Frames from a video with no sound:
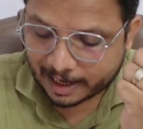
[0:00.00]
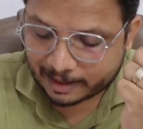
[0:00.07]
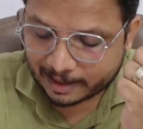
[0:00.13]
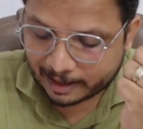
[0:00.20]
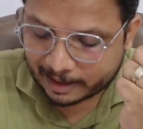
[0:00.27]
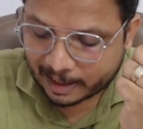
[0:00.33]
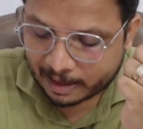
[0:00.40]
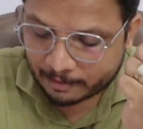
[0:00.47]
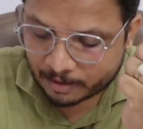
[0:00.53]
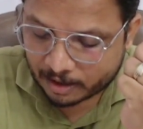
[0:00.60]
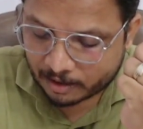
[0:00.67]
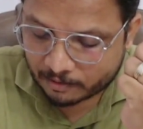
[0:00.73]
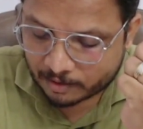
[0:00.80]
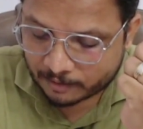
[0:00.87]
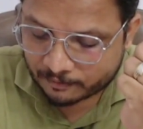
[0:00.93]
at that time
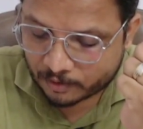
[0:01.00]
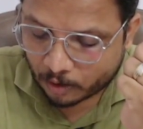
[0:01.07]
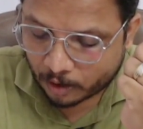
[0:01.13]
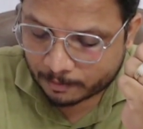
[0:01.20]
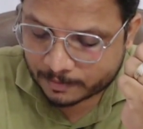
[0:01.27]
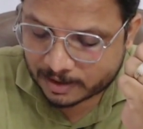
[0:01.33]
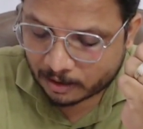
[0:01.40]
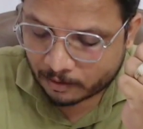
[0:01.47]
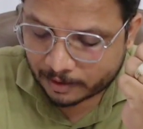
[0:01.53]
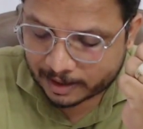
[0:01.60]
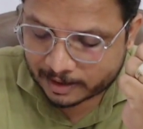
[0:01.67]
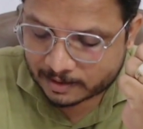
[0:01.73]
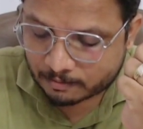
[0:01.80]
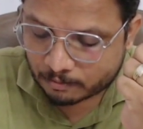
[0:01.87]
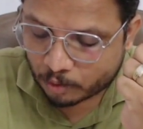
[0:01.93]
if you observe,
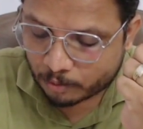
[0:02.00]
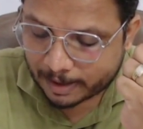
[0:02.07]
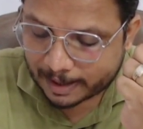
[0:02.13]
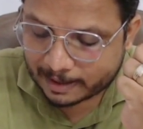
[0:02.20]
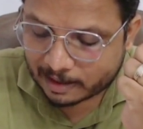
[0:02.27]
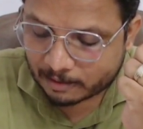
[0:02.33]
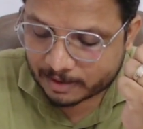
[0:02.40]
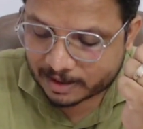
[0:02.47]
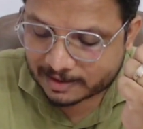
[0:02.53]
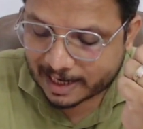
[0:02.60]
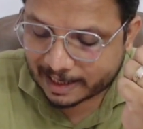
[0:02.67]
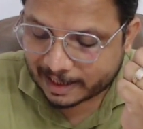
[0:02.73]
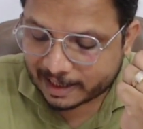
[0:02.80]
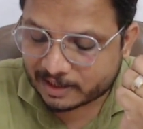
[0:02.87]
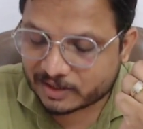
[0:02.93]
its momentum is
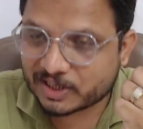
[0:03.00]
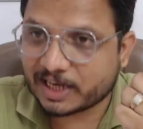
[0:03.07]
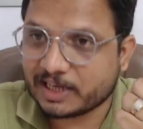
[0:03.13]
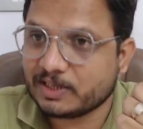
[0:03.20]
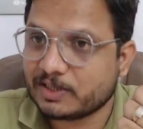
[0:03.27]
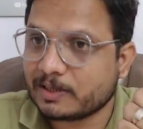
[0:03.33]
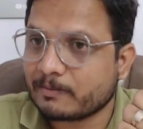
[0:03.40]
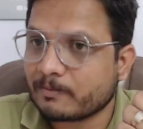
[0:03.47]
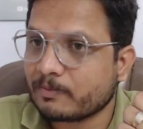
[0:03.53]
getting changed,